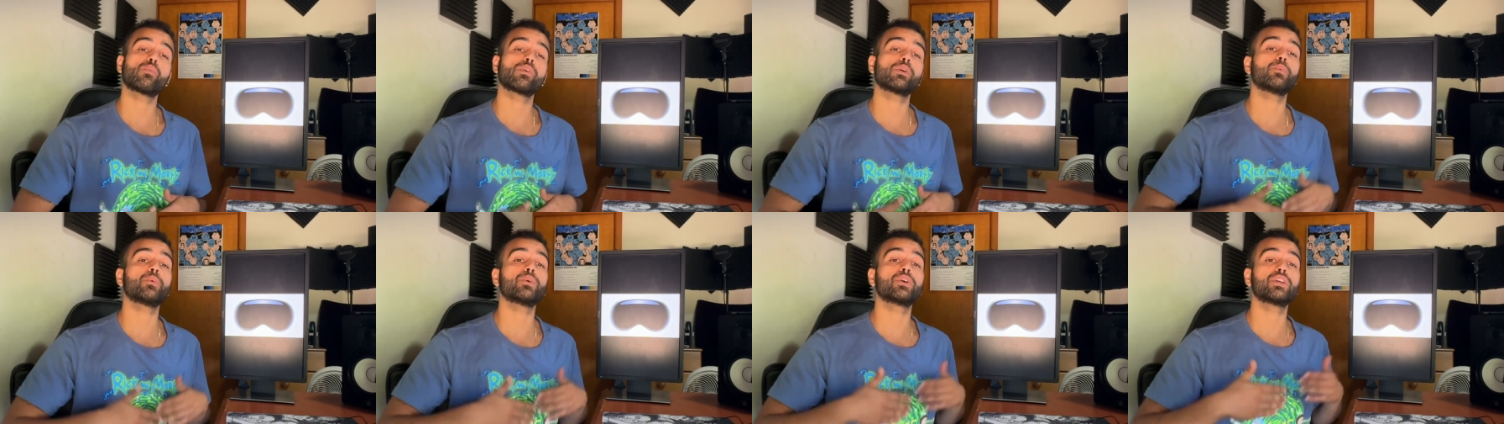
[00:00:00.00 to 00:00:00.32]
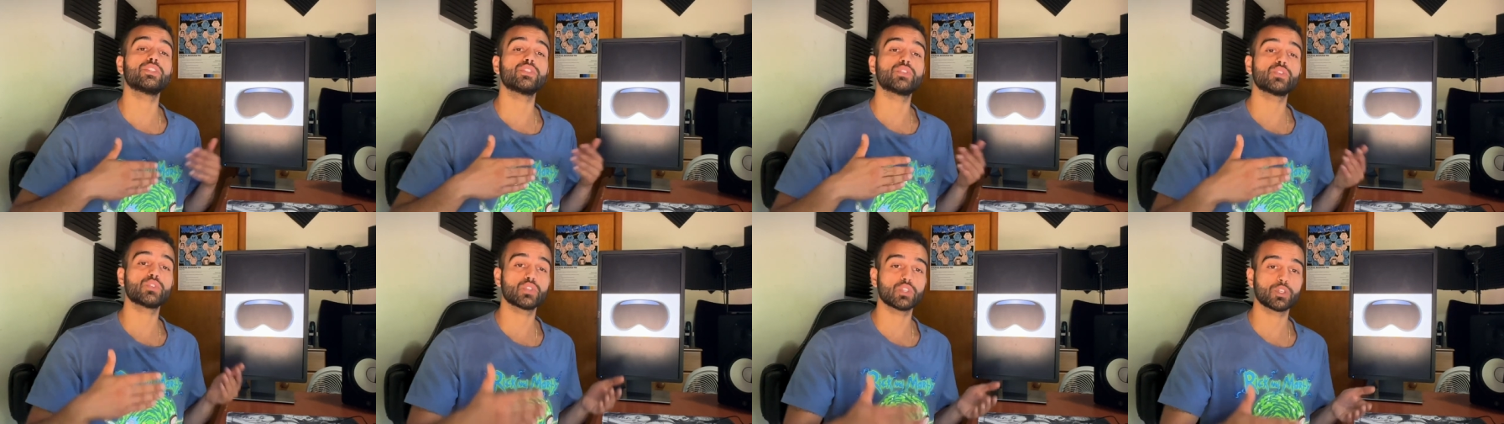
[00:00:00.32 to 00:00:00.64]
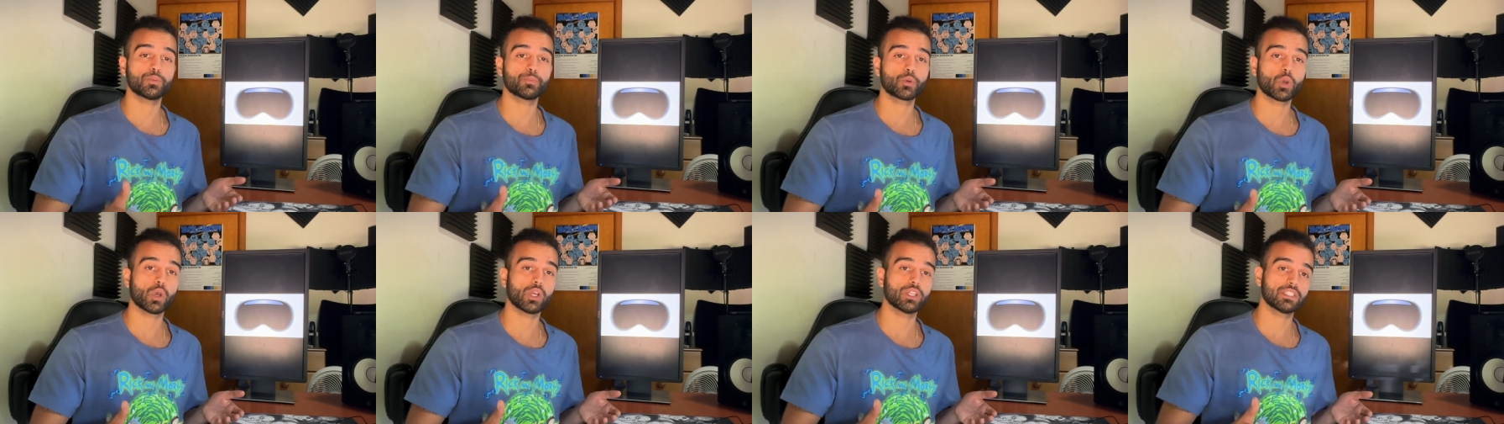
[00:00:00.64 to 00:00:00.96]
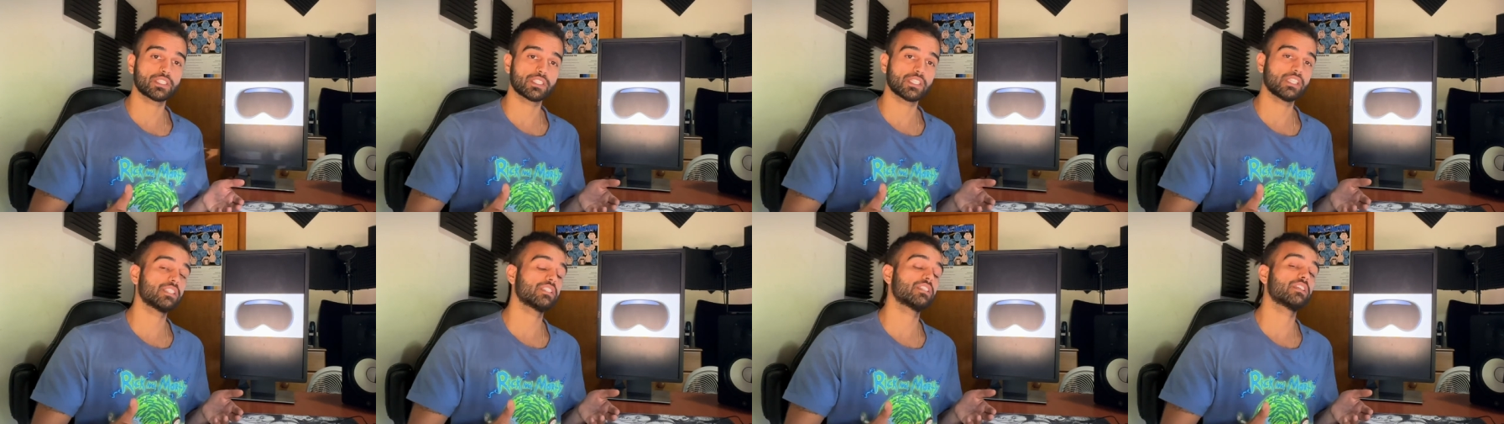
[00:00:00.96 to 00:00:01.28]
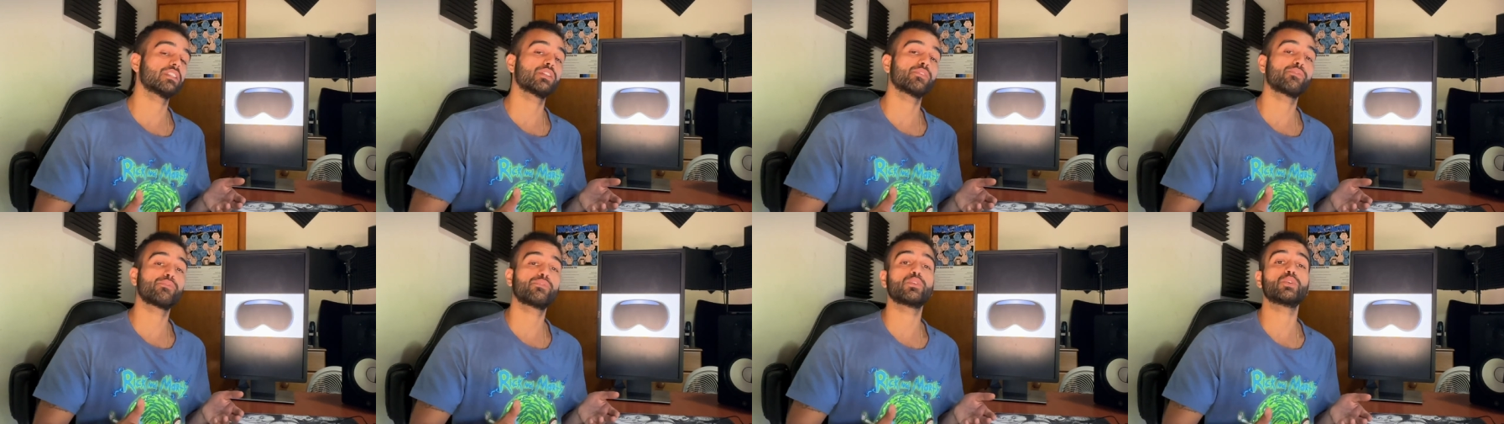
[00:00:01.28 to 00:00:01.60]
we will consume content in
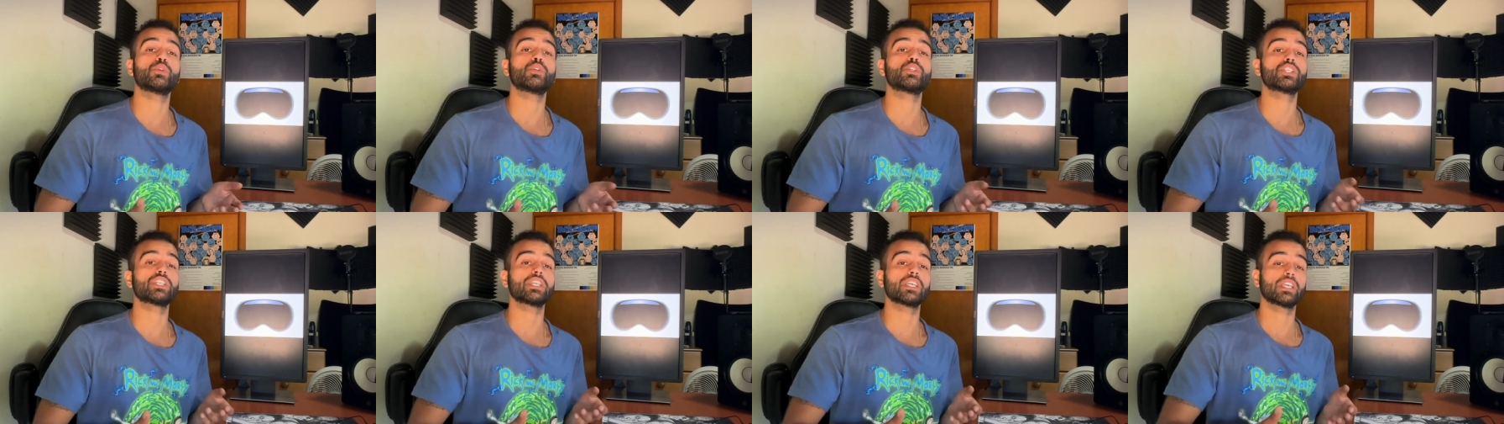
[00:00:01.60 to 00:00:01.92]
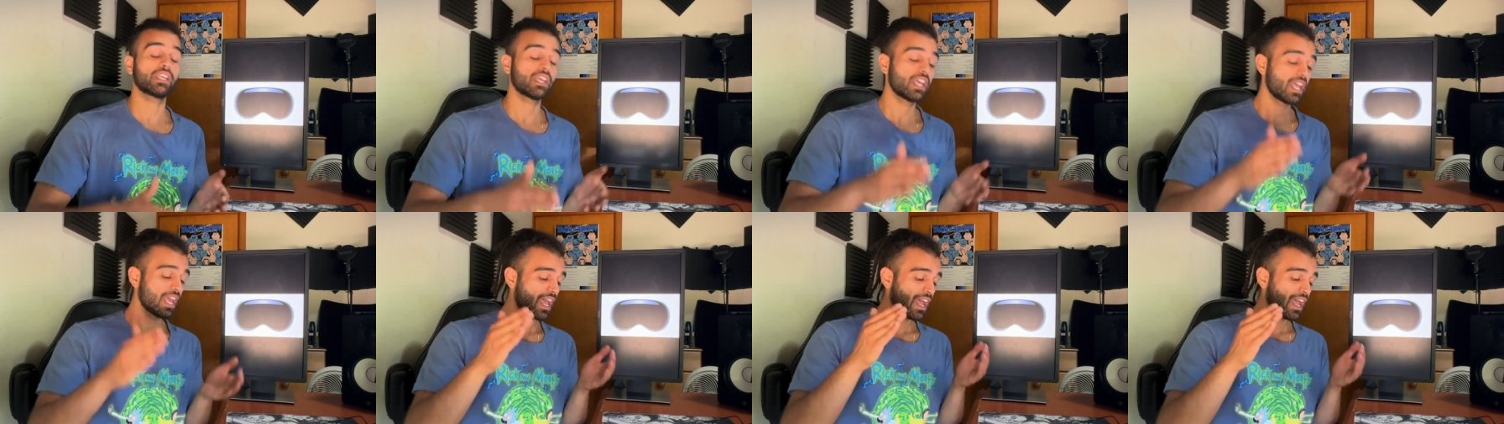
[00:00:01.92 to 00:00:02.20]
the future.